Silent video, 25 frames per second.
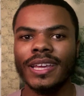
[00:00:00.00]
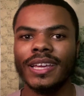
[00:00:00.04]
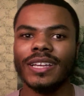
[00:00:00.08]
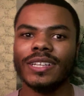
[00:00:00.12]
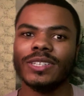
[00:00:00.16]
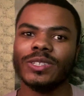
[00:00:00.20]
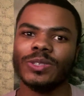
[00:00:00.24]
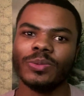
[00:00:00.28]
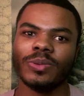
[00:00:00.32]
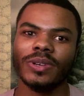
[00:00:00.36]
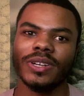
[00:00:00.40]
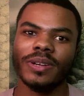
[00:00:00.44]

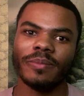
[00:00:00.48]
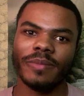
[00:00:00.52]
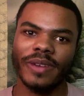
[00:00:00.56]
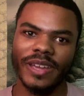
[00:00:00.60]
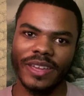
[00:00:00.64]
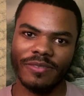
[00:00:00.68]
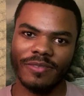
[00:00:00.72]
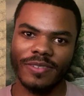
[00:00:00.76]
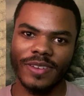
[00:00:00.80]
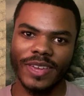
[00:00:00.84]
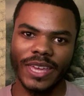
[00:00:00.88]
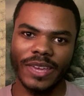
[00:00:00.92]
It's one of my
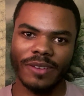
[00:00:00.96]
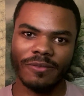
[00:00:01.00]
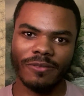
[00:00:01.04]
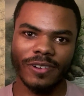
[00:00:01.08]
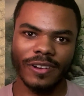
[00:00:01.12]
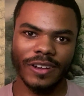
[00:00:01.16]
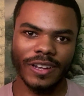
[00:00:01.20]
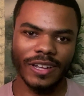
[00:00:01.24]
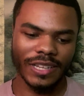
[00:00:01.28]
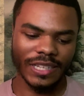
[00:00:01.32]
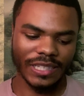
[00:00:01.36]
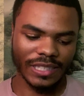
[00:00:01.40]

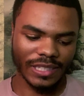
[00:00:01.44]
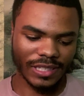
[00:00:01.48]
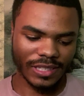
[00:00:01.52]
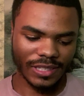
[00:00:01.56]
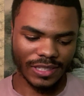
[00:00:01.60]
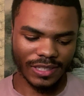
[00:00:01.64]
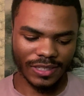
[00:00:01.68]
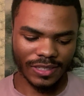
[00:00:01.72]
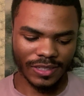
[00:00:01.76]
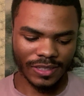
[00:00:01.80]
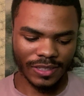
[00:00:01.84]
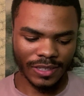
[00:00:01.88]

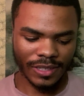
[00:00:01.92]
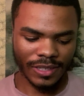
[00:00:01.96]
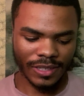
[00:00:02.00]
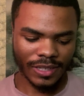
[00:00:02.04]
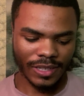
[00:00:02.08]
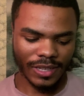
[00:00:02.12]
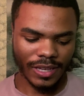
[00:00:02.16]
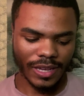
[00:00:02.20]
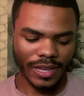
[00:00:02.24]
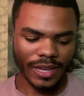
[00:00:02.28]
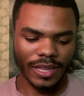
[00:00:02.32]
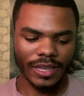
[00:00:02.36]
favorites,
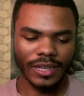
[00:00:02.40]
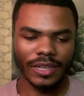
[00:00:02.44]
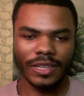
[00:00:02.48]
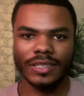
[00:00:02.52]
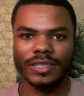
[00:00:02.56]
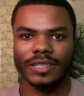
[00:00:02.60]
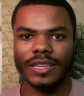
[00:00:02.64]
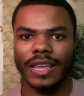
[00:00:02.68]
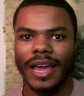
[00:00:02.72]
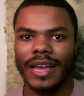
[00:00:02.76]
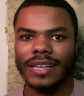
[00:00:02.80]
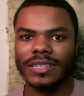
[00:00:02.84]
and
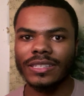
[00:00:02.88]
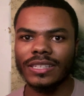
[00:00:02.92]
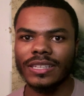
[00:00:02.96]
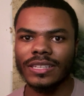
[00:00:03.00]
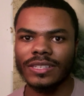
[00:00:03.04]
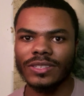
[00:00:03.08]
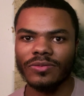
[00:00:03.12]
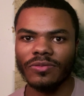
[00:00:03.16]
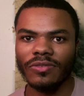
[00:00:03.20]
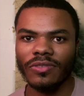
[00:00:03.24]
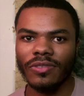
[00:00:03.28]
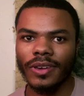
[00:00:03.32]
it has
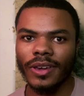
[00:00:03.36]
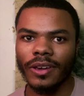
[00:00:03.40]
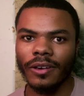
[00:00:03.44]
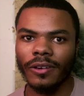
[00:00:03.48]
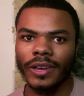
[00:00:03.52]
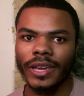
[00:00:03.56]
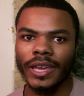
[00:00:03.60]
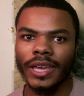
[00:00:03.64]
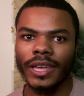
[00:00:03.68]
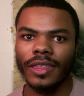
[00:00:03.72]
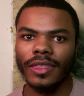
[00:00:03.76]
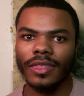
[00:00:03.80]
this
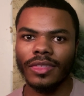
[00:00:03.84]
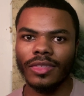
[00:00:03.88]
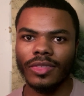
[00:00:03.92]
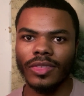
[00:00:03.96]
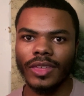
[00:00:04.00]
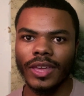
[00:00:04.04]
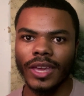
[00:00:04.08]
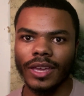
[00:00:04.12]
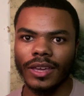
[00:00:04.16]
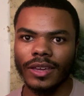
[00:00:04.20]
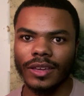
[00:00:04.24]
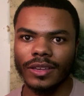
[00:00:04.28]
very
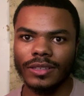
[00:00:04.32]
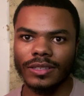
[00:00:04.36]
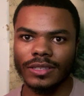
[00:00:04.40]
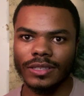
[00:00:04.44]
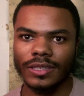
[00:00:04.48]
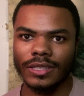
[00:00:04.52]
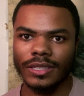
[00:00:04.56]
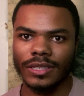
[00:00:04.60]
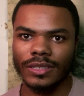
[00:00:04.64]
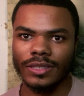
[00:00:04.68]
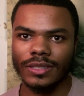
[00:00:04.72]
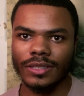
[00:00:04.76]
thick
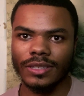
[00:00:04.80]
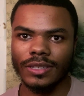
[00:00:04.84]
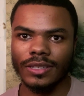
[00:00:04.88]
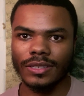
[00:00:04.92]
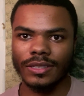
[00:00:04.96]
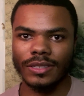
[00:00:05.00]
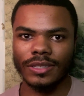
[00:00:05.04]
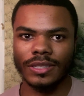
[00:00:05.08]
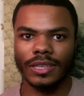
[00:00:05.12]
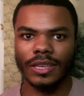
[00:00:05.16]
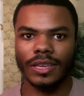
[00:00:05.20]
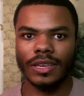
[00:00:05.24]

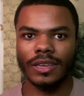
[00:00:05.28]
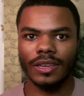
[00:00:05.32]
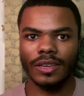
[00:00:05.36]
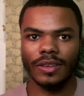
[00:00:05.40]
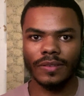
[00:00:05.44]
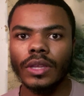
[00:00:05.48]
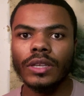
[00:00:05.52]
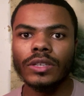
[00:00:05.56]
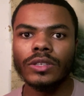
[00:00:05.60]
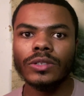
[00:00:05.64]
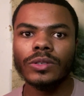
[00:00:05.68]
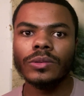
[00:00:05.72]
consistency.
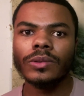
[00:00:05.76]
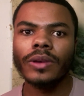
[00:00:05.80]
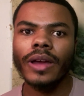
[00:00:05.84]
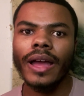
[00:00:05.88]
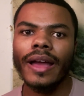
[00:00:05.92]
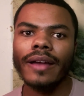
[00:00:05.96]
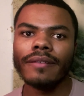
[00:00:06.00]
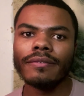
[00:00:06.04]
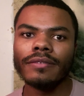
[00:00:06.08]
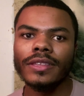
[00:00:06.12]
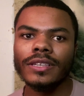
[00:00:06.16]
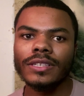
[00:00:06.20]
They do
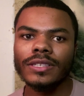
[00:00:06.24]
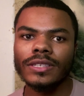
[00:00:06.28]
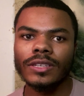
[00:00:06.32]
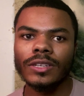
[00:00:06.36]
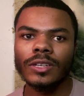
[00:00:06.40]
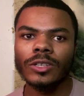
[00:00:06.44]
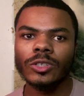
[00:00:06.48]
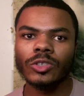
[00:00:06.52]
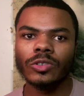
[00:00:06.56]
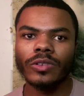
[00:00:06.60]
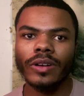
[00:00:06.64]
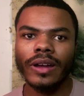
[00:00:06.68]
have this in
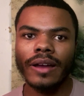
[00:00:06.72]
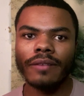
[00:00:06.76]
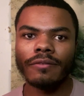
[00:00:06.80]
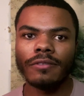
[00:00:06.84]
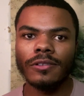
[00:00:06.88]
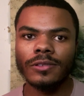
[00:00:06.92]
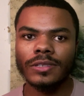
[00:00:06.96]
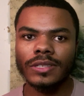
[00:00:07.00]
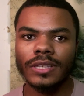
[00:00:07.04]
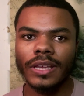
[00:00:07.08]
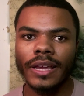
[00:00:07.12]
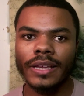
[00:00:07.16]
a
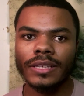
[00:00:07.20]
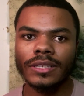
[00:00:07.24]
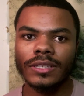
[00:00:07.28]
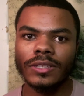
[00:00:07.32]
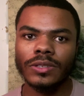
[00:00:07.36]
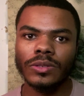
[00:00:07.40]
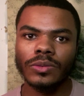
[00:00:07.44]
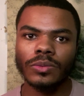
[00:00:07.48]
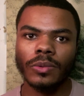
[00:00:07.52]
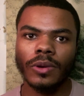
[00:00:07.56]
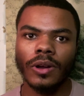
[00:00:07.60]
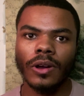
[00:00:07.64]
travel size
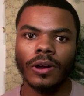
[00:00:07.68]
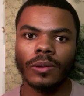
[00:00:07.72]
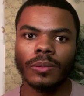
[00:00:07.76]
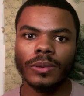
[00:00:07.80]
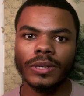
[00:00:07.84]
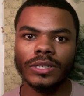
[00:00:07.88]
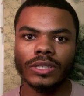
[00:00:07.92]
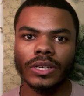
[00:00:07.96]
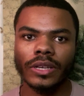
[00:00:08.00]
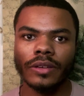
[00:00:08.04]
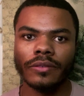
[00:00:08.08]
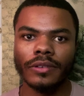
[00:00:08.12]
as well,
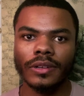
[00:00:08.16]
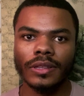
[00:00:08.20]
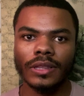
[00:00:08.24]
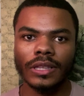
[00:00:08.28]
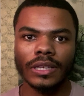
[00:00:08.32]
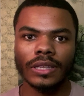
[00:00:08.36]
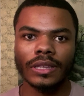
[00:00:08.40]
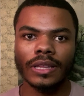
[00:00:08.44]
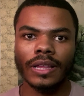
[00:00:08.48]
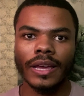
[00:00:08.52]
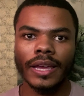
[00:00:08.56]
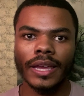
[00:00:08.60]
which I
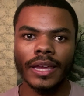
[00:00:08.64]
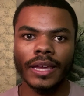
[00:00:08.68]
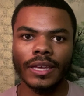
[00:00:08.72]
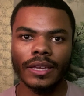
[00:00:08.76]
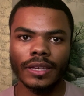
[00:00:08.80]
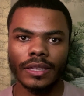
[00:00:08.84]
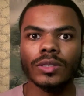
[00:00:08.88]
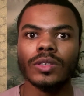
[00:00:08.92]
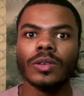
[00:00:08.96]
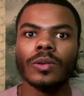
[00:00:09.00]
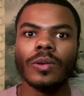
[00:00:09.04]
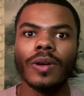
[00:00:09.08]
really
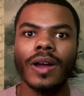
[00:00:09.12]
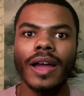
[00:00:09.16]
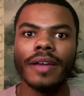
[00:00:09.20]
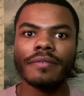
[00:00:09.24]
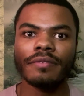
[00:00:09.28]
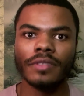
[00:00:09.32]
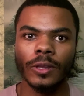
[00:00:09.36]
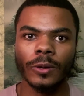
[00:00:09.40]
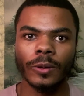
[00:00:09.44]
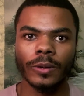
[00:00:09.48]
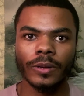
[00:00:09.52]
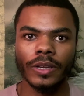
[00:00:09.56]
like. So I've
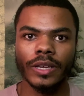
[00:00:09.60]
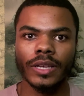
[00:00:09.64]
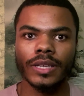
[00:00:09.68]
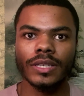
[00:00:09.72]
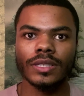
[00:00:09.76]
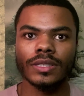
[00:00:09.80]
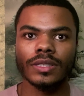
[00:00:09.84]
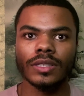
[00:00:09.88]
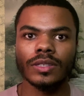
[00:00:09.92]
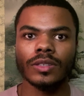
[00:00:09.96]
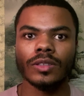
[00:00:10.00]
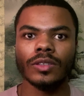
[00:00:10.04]

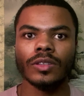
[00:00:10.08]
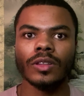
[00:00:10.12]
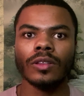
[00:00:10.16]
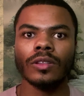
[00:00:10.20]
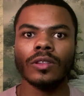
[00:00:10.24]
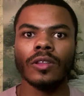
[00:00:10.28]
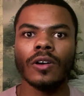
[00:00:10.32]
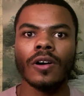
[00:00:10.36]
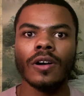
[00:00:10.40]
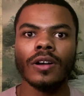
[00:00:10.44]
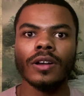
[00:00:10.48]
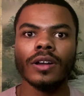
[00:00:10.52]
noticed the
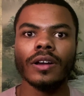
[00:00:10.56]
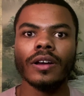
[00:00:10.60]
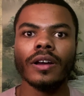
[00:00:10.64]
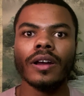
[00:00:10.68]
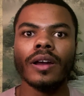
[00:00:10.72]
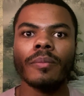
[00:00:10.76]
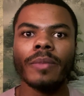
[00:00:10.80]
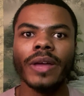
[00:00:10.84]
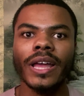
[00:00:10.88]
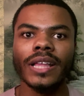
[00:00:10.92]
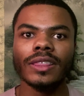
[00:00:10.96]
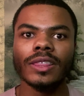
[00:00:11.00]
longer
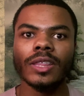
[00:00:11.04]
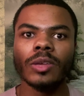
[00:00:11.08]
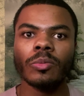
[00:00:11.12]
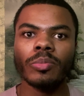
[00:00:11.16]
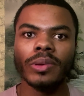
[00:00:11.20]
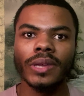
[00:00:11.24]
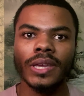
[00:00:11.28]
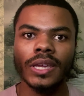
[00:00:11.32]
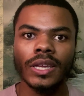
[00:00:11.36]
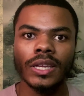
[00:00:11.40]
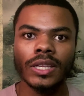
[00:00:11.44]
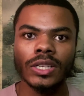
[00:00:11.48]
I'm at the
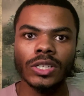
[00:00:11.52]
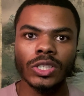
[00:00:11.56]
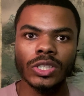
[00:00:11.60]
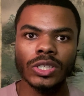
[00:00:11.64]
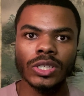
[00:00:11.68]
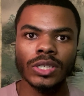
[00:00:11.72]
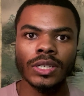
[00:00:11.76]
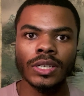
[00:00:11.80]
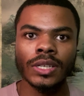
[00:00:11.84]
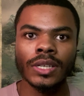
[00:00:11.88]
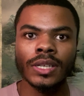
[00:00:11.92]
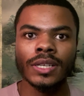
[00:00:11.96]

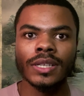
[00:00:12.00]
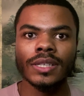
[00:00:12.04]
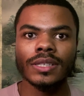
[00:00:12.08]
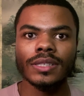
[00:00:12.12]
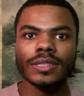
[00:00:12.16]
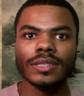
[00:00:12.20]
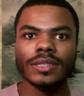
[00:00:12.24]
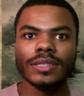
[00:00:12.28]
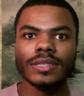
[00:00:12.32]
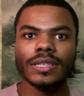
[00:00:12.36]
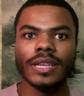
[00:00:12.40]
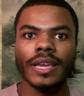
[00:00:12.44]
beach,
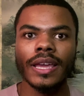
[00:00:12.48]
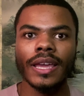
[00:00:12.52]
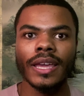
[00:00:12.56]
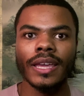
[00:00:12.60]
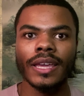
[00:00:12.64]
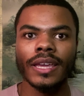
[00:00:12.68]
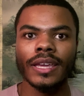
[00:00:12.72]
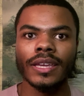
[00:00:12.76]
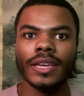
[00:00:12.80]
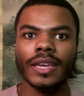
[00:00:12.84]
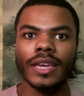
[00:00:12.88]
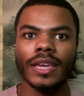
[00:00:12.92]

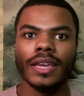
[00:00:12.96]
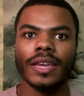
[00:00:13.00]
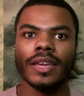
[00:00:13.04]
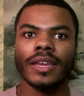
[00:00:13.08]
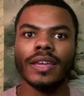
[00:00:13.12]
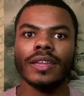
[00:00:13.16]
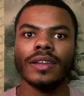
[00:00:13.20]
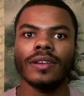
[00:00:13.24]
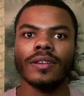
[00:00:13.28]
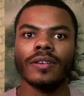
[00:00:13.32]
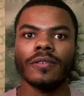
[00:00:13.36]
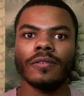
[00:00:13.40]
staying
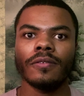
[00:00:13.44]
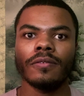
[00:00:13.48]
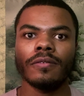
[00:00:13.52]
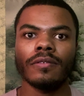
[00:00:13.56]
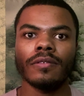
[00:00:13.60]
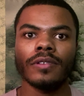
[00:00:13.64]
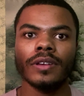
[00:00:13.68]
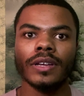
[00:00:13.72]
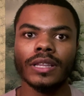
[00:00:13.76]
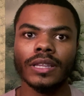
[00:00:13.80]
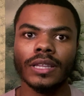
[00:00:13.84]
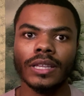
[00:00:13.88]
in
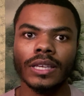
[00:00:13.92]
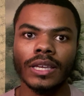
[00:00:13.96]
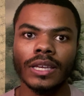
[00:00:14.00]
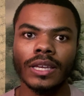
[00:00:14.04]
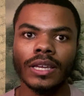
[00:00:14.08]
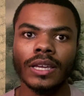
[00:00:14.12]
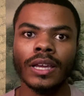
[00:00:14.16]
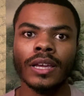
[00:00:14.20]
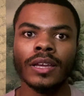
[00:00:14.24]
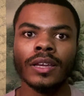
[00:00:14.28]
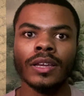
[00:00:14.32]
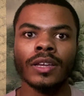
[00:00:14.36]

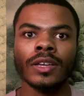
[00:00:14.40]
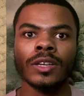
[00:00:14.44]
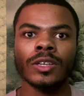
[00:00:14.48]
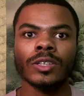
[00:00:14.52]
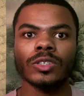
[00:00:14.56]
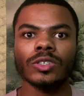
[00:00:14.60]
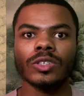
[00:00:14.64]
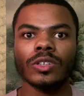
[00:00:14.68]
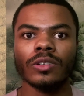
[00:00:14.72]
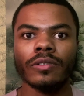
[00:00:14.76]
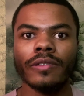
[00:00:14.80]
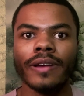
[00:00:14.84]
really
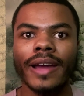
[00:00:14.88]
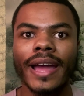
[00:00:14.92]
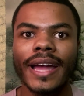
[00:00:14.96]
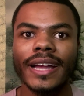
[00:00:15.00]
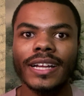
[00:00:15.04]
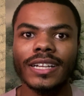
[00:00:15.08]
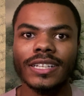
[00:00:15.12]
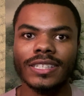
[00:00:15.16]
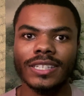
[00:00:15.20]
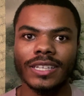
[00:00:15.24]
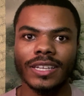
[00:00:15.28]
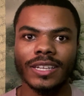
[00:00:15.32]

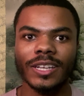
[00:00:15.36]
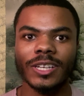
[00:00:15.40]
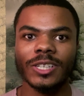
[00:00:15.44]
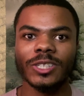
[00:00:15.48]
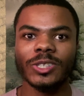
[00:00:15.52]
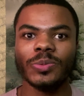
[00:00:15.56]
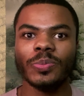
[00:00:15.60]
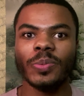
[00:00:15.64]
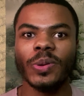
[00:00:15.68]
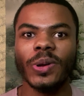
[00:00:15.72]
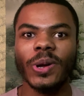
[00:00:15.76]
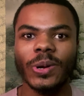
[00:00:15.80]
direct and
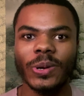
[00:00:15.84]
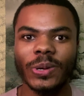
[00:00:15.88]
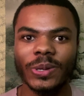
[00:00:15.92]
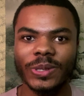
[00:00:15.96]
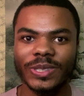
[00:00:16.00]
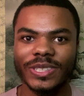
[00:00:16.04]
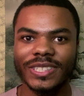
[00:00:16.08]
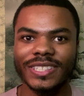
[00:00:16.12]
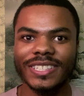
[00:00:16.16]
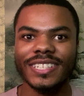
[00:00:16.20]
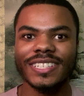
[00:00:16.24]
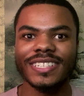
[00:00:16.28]

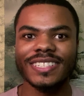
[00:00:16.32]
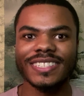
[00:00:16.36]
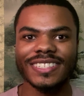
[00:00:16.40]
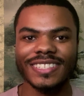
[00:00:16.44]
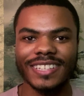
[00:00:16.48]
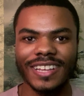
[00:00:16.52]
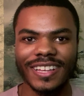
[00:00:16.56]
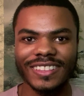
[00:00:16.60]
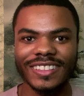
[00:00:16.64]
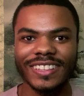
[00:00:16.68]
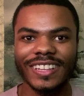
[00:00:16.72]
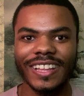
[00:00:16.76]
exposed
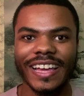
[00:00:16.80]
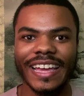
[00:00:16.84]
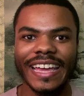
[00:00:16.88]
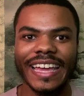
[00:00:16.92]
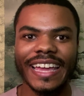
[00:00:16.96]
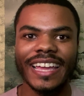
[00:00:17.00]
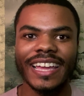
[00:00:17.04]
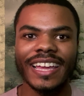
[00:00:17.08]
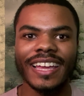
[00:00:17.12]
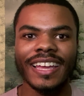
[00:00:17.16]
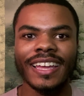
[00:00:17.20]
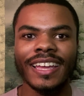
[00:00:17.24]

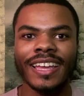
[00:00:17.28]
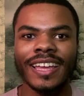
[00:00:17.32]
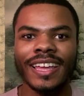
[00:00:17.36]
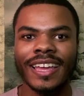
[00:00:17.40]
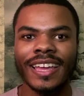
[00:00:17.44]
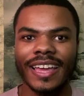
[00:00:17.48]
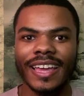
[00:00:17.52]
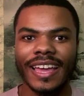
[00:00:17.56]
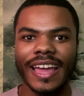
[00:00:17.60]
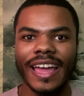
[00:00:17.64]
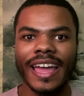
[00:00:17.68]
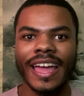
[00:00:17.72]
sunlight,
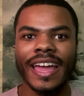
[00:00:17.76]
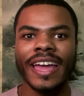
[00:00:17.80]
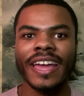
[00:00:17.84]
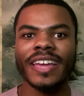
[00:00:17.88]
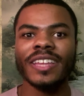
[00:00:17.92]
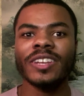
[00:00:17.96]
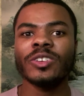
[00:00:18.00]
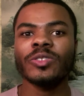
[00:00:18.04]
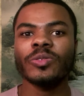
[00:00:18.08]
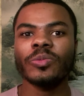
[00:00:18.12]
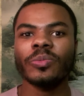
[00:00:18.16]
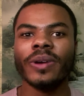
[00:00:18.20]

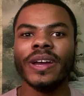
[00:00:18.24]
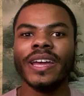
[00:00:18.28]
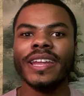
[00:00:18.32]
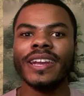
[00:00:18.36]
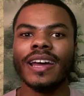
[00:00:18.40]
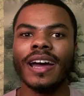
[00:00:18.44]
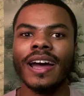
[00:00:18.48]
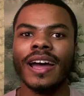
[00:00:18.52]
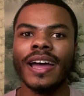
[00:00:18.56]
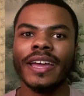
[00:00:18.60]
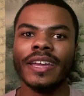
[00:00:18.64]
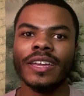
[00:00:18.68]
and when
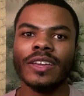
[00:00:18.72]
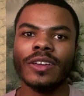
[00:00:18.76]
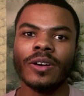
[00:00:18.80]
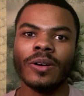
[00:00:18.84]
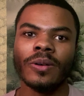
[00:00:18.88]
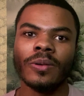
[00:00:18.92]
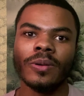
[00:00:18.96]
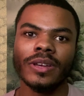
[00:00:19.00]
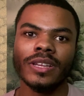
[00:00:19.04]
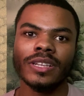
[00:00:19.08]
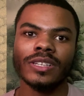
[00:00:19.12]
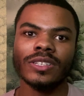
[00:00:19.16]
I
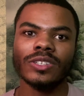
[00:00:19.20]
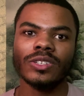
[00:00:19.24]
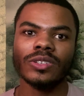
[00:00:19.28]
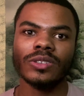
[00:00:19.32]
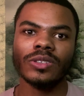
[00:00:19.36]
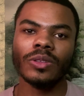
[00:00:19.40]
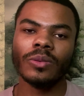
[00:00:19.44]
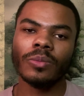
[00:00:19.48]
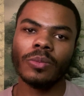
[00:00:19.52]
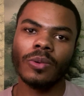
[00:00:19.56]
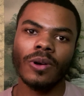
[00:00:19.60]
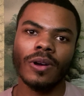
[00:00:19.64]
go into
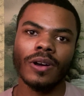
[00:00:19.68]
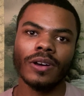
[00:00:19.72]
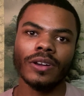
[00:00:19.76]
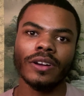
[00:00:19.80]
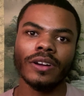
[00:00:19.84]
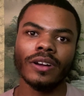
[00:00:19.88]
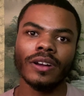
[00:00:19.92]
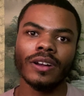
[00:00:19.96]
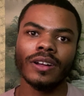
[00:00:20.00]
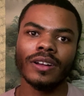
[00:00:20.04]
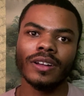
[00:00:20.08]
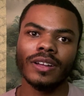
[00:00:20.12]
the
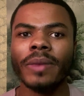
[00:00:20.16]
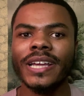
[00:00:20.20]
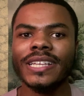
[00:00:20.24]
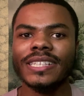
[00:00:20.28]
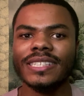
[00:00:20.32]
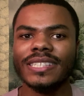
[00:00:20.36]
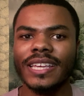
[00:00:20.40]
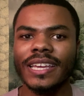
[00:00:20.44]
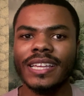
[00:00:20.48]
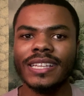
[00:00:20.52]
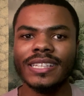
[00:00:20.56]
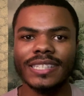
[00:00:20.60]
water, my
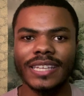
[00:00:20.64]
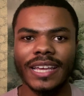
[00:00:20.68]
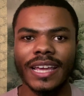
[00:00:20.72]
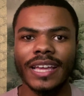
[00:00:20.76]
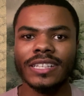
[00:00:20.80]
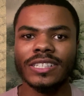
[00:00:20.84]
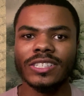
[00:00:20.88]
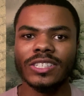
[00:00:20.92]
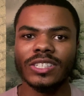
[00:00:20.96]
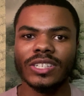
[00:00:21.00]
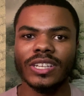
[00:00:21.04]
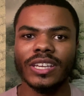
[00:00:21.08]
skin
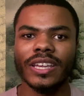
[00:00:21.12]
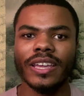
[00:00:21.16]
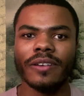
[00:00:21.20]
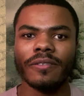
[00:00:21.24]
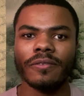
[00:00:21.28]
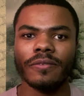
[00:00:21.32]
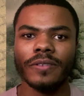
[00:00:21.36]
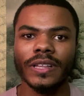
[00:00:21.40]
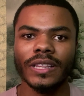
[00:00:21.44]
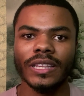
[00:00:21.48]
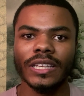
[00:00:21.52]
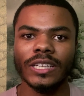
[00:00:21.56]
tends to get
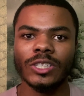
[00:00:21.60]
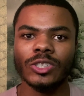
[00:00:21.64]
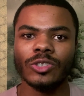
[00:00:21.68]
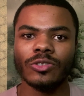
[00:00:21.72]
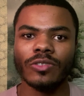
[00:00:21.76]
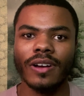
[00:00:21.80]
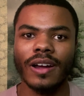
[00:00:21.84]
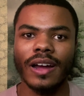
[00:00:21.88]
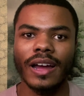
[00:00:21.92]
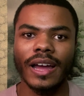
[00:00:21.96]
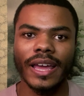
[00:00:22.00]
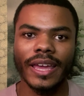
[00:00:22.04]
really
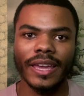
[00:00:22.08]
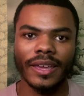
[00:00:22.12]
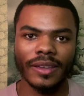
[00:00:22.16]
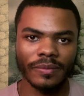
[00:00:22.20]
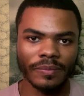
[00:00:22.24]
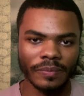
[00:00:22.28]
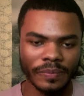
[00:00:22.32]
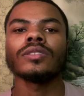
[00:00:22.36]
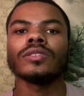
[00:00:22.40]
dry.